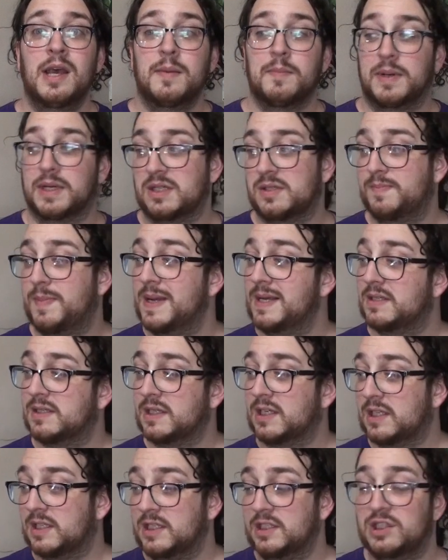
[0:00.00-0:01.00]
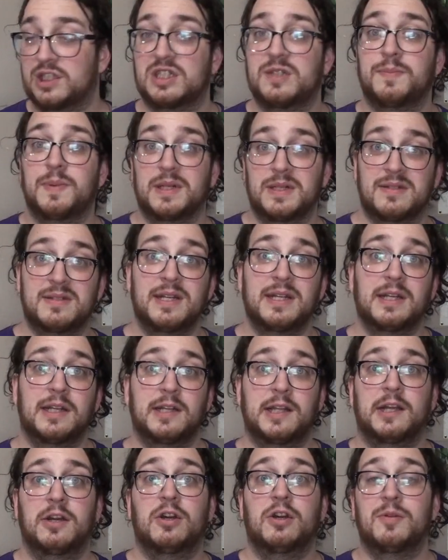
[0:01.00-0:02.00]
but it's basically just been sitting
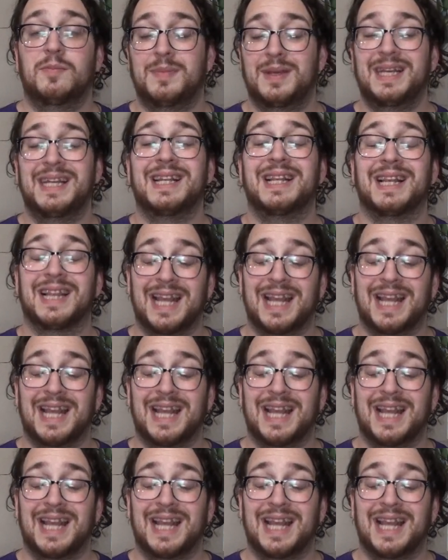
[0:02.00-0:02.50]
there and being